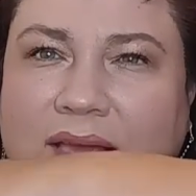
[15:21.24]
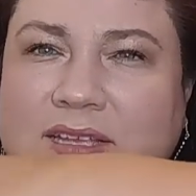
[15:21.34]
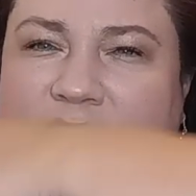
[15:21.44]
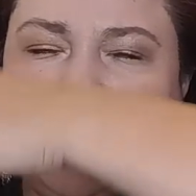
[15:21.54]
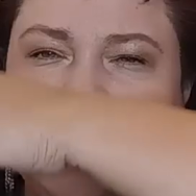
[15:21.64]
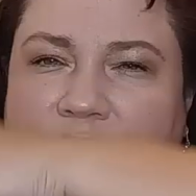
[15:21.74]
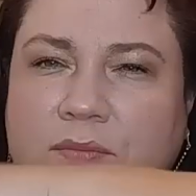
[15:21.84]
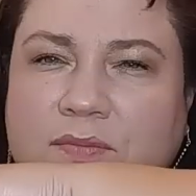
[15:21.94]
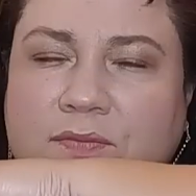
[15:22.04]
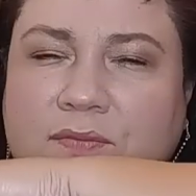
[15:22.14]
I can smell it
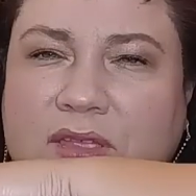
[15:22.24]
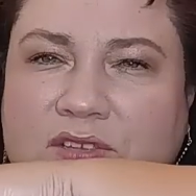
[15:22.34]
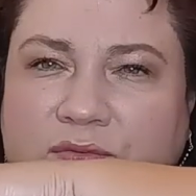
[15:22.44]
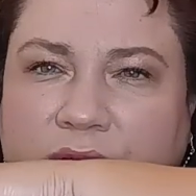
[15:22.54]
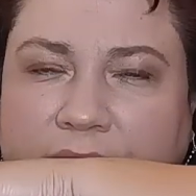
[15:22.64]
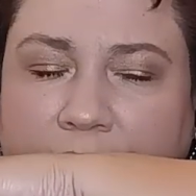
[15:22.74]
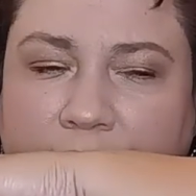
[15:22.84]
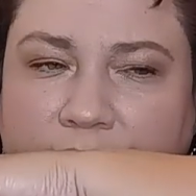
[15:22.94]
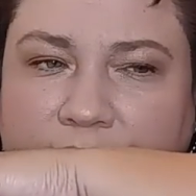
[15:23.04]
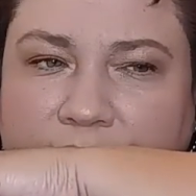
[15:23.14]
from this far
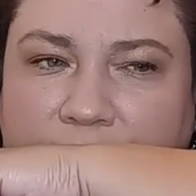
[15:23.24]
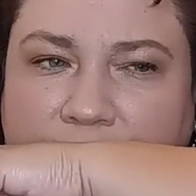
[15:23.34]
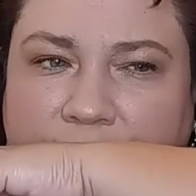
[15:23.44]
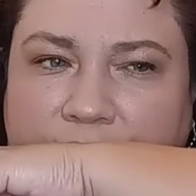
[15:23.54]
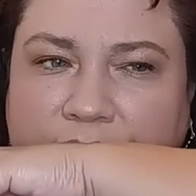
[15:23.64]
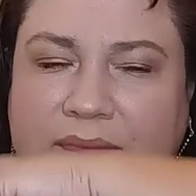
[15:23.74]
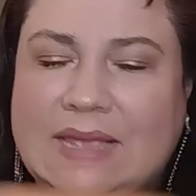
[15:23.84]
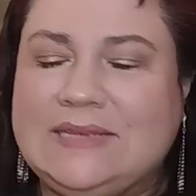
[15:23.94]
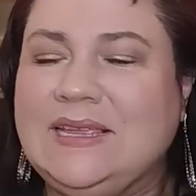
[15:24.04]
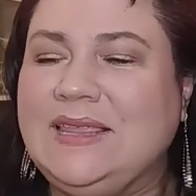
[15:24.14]
now.
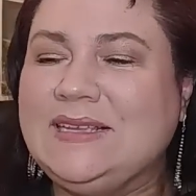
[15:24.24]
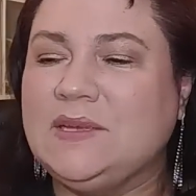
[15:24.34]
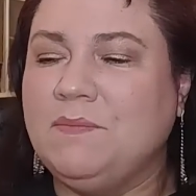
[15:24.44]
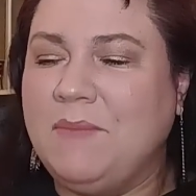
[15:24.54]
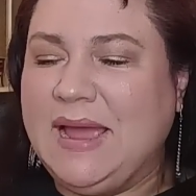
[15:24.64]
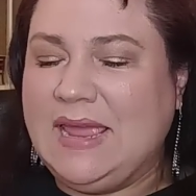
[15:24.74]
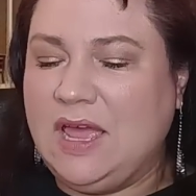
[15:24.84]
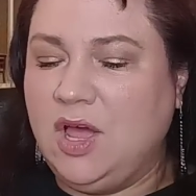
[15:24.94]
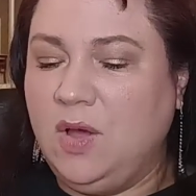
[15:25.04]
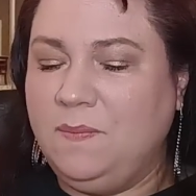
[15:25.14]
So this might
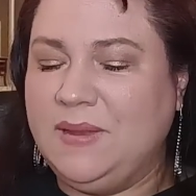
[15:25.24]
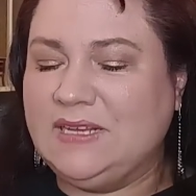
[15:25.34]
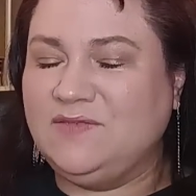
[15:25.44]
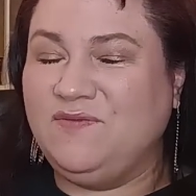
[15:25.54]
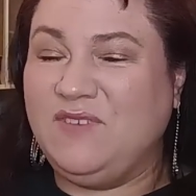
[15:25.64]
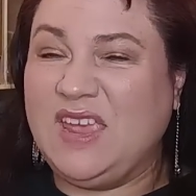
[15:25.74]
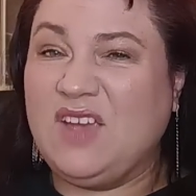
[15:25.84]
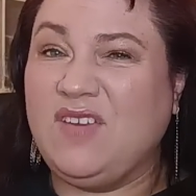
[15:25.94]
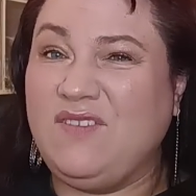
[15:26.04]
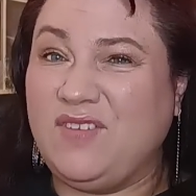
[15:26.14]
help, but it's
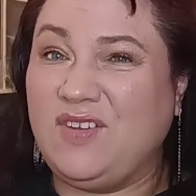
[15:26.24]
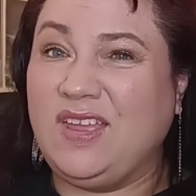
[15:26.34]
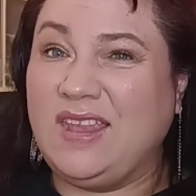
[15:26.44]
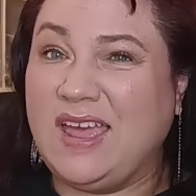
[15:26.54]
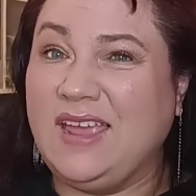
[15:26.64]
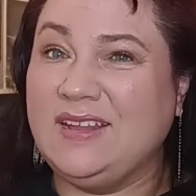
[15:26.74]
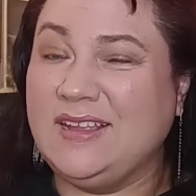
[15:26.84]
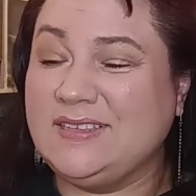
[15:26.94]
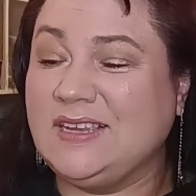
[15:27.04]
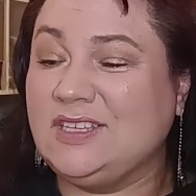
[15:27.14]
very, very light.
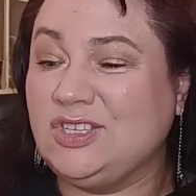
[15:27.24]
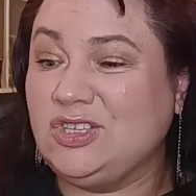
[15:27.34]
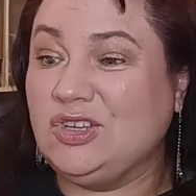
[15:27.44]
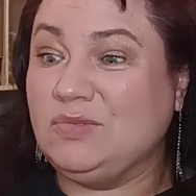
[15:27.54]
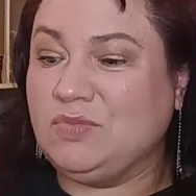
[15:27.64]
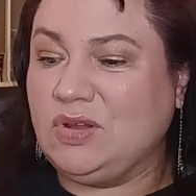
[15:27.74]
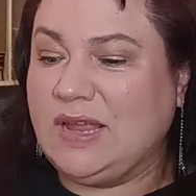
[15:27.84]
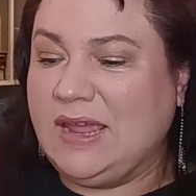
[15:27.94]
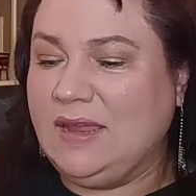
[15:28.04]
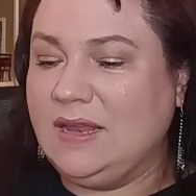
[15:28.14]
It's like super
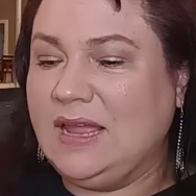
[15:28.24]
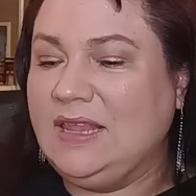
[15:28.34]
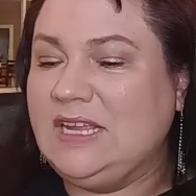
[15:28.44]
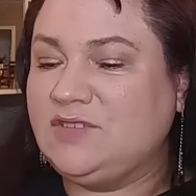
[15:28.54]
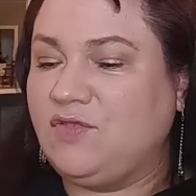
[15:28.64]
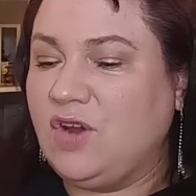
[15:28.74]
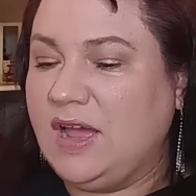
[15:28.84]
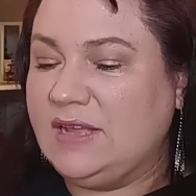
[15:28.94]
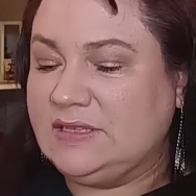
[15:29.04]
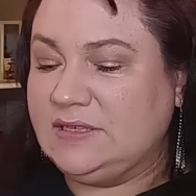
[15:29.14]
light, at least for
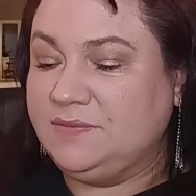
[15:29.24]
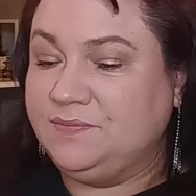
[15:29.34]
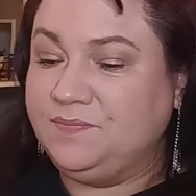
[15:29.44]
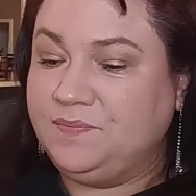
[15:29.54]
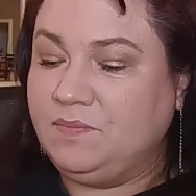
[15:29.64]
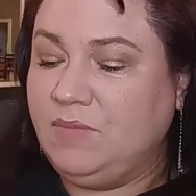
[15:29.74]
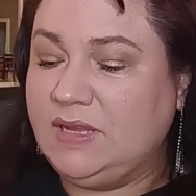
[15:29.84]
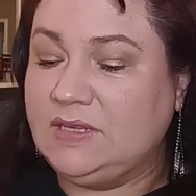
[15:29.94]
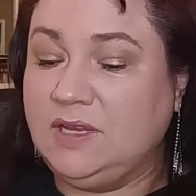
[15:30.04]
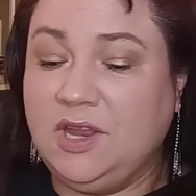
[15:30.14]
us.
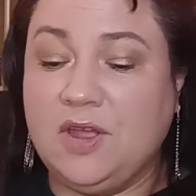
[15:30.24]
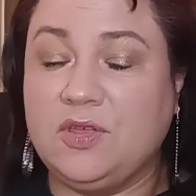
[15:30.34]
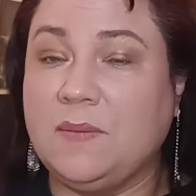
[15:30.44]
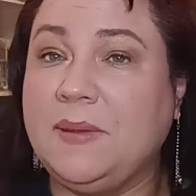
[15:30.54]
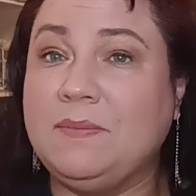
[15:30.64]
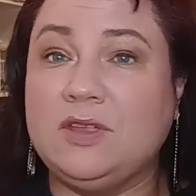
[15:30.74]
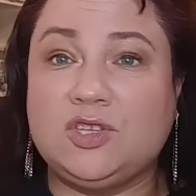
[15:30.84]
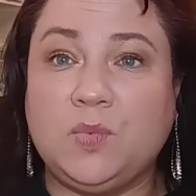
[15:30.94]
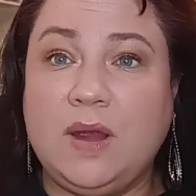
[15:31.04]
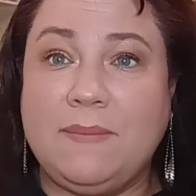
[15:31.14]
But, you know, there are people that
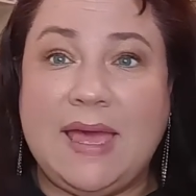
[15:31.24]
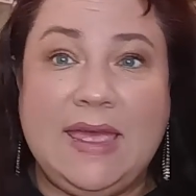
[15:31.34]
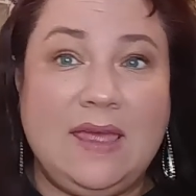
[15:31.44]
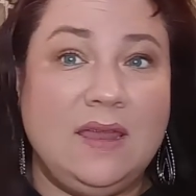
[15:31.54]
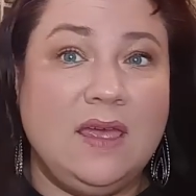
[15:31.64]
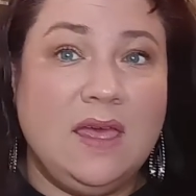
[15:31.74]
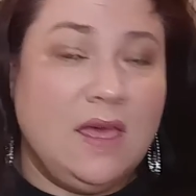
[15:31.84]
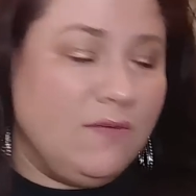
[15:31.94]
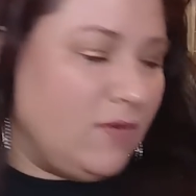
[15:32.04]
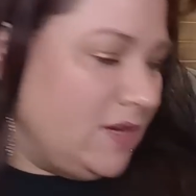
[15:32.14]
swear by it.
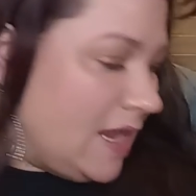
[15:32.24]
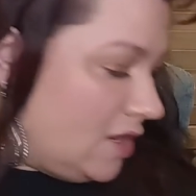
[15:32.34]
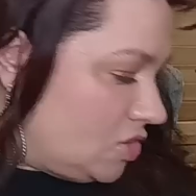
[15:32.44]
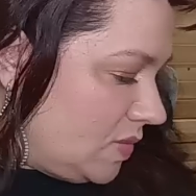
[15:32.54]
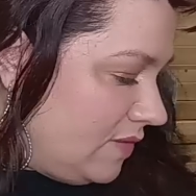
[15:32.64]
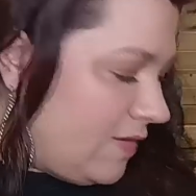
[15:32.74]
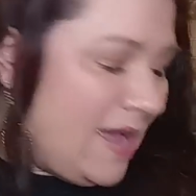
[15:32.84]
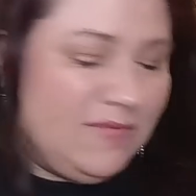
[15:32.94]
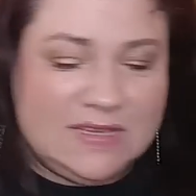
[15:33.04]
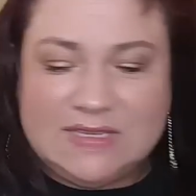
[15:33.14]
For
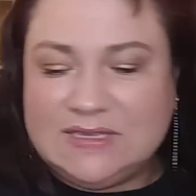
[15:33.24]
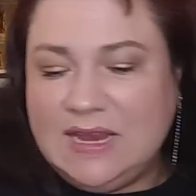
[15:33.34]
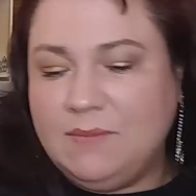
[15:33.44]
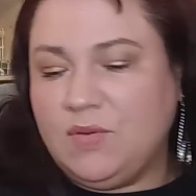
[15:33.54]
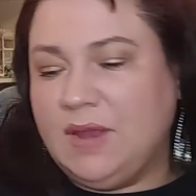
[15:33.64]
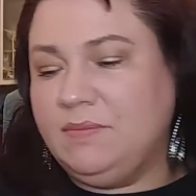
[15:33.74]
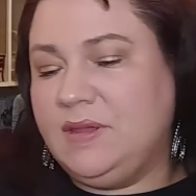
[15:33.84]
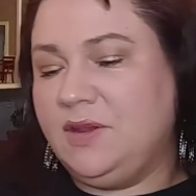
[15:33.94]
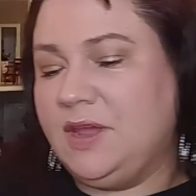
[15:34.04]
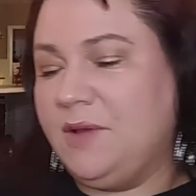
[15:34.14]
$1.25, this is name brand.
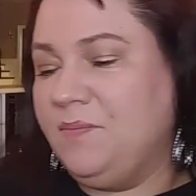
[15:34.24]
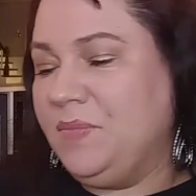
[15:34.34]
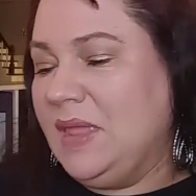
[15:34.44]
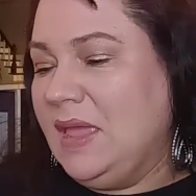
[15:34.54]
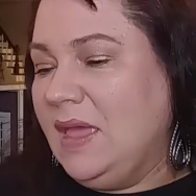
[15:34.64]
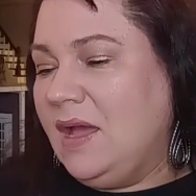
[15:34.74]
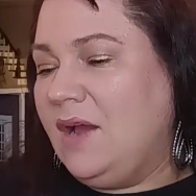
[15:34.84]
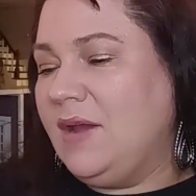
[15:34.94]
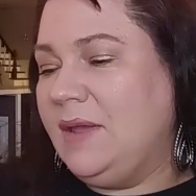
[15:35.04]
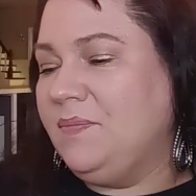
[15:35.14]
There you go. All
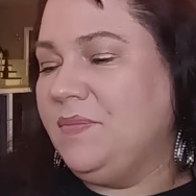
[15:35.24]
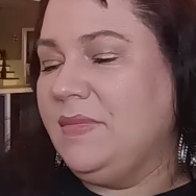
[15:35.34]
right.